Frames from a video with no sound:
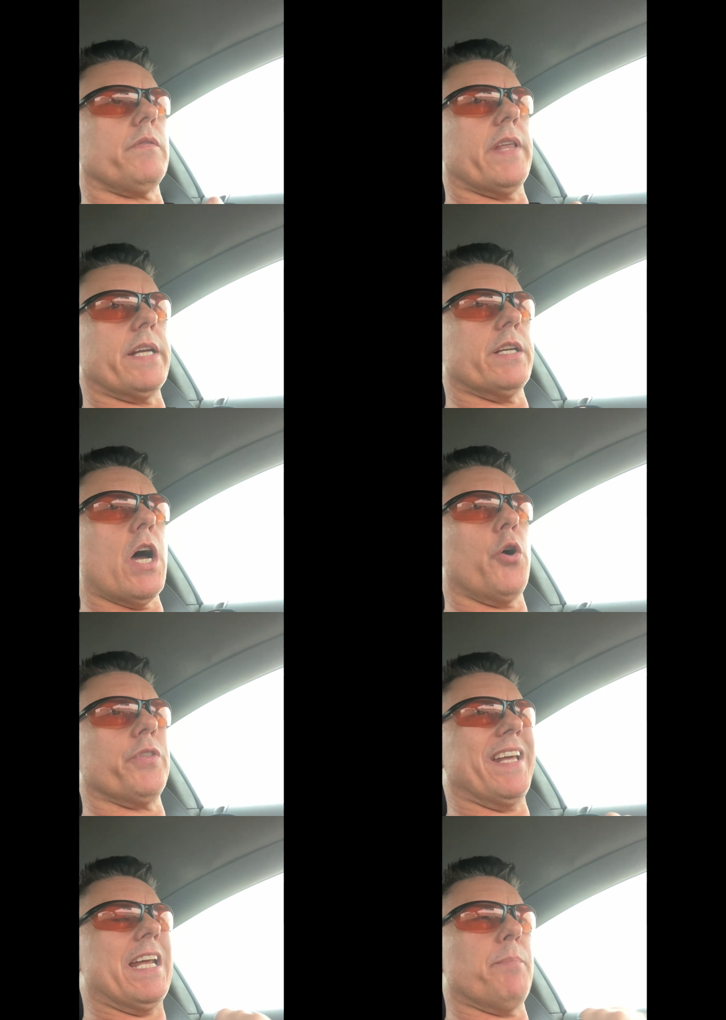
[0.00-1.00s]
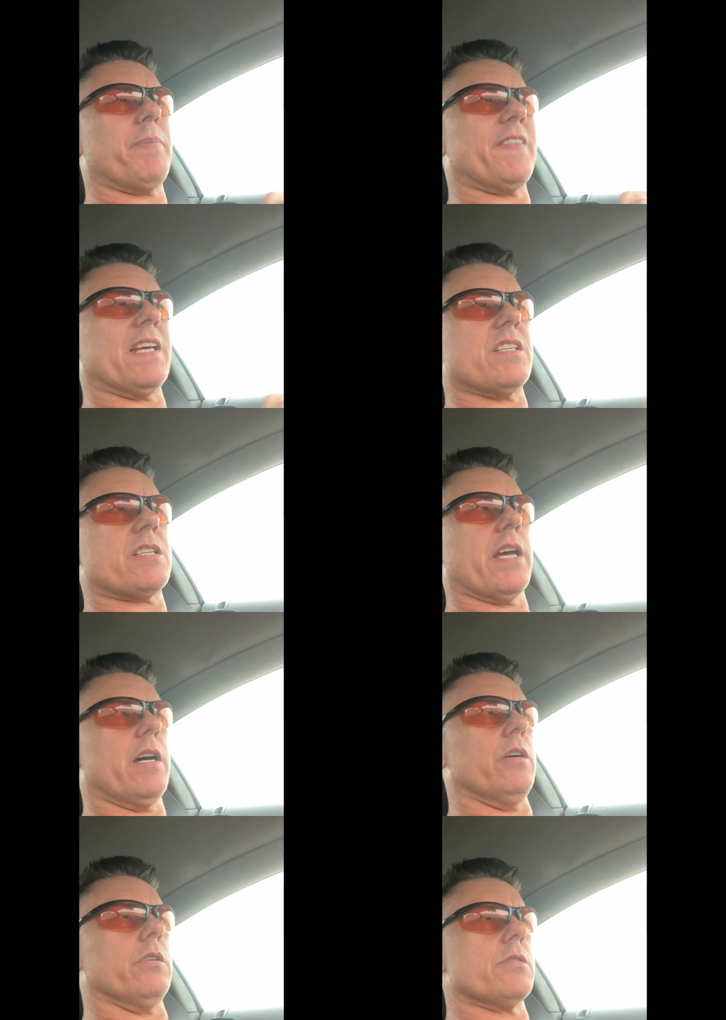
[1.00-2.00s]
They know that empathy
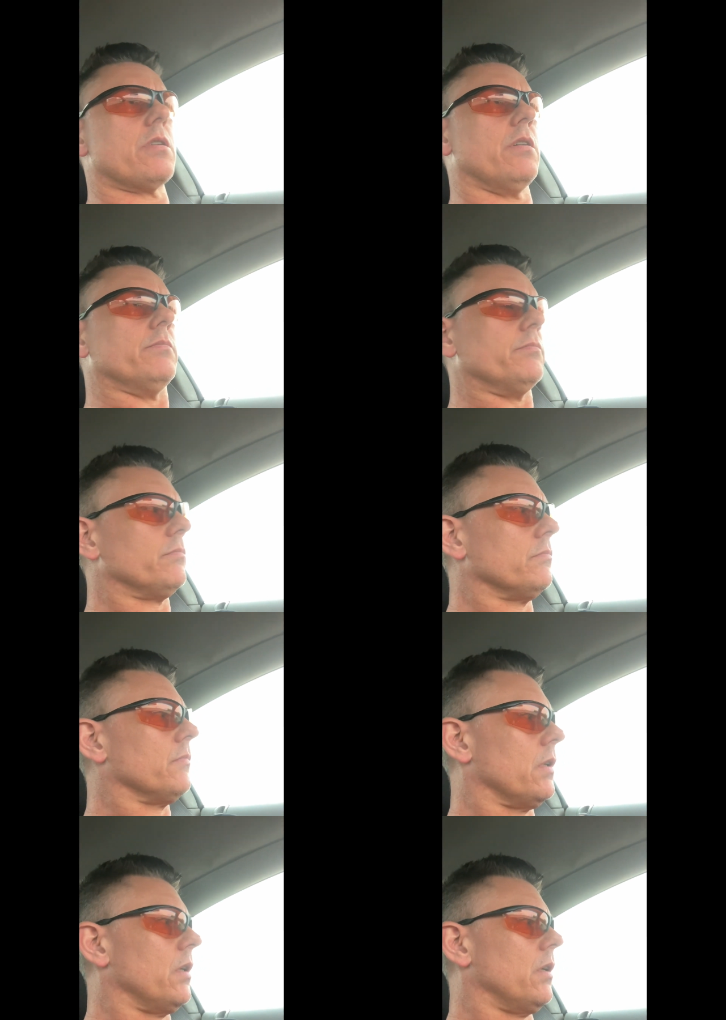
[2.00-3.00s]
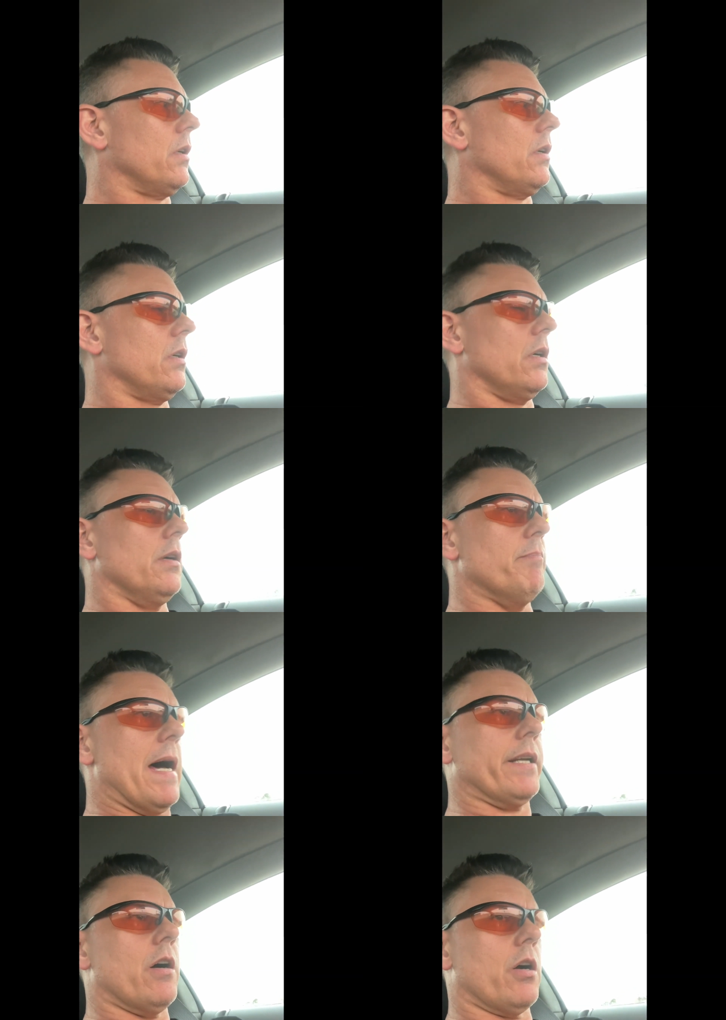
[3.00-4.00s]
sells.
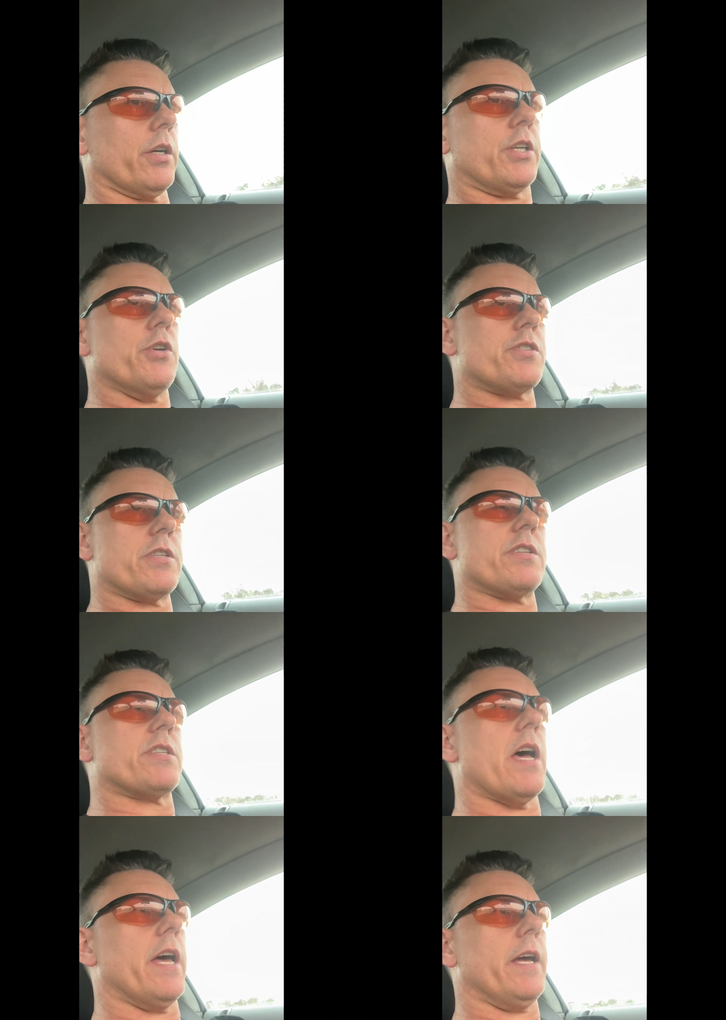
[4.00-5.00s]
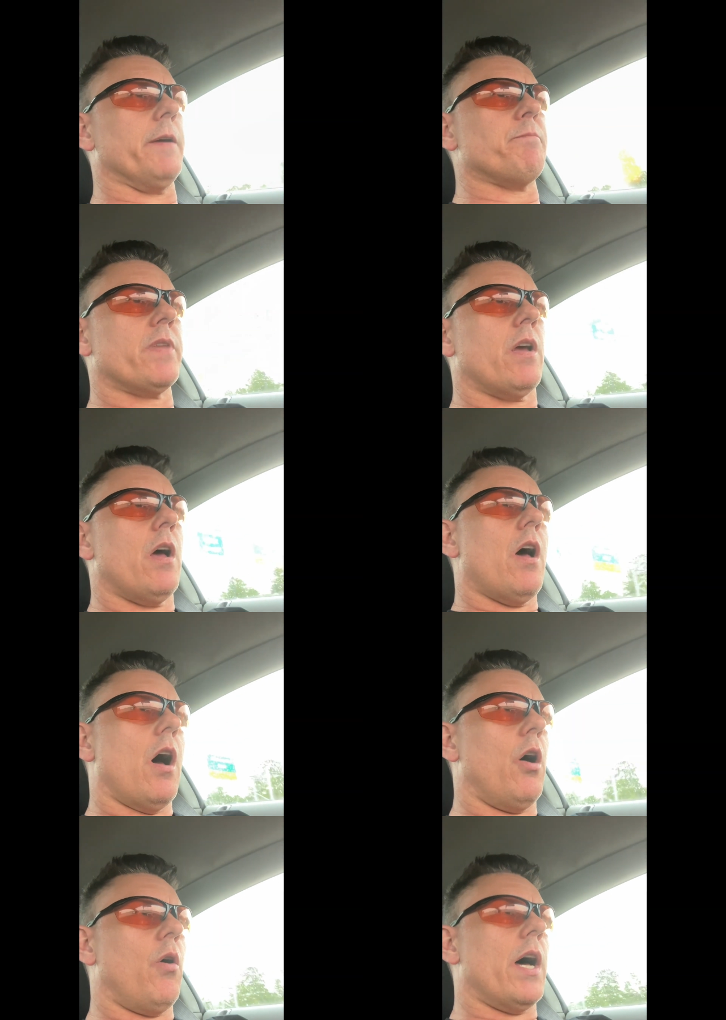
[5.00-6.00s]
My narc used to say,
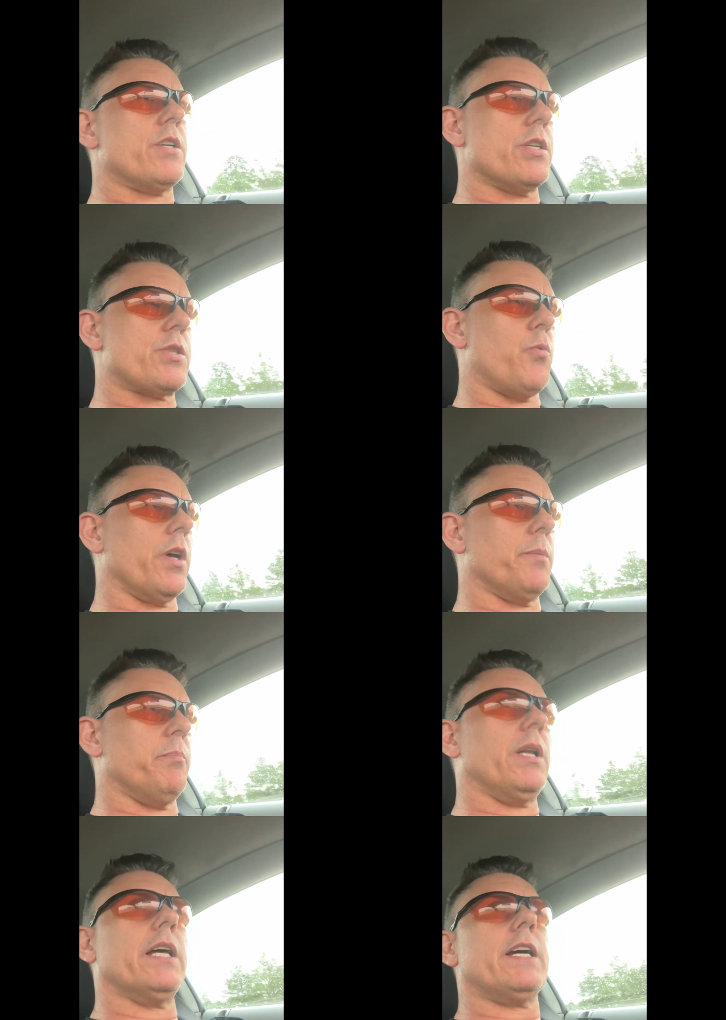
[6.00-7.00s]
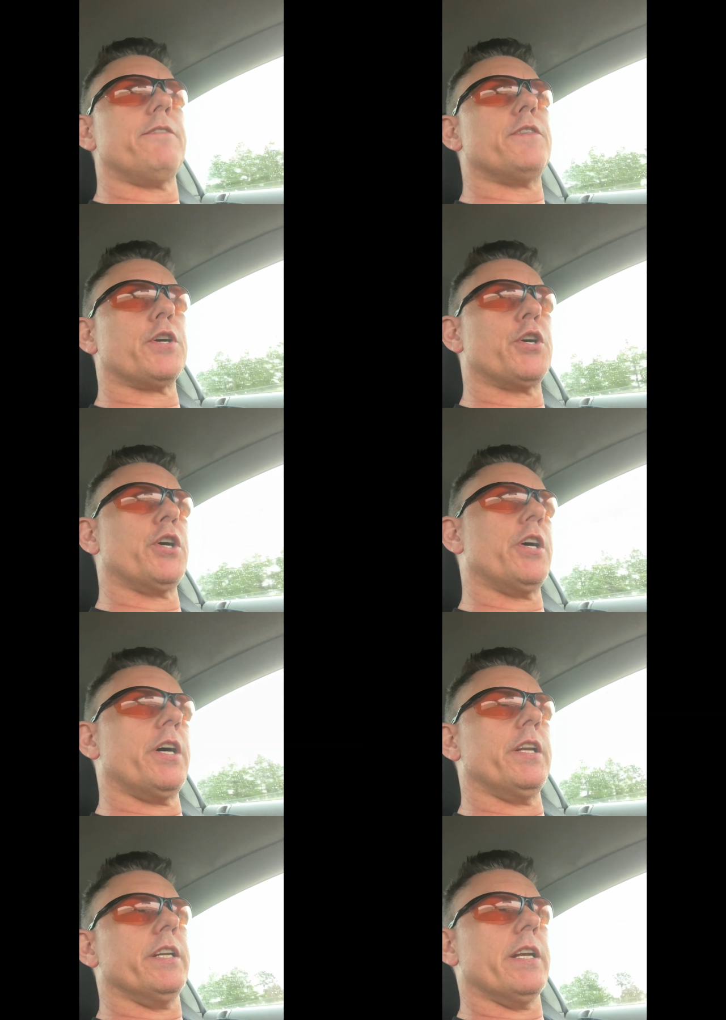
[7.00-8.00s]
oh, I just want to believe the
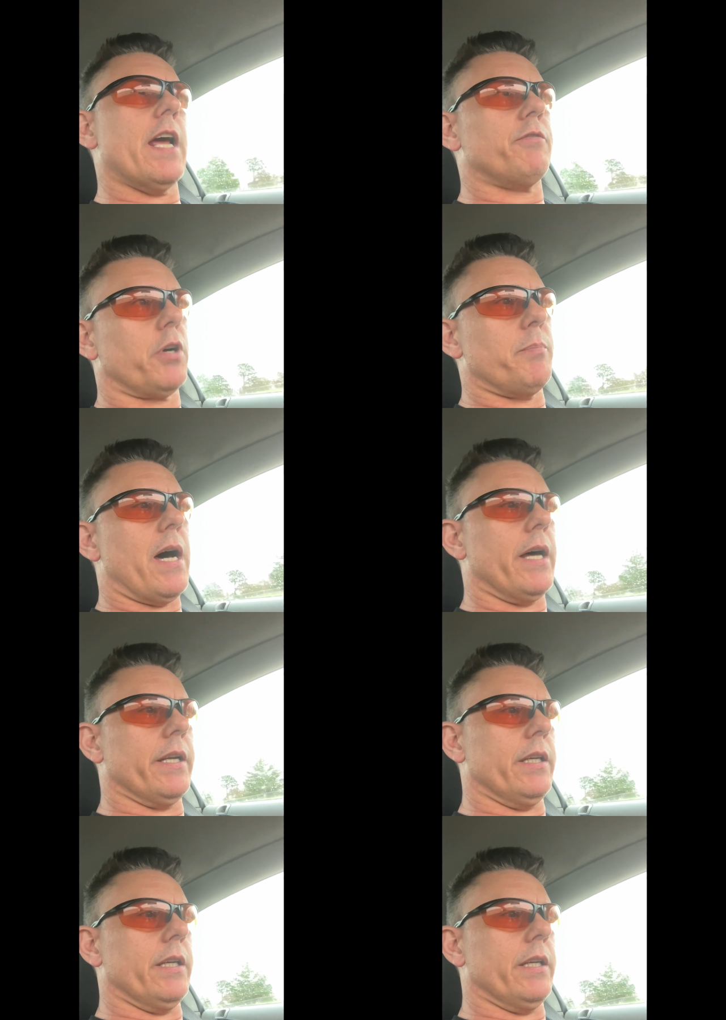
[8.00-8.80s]
good in everybody,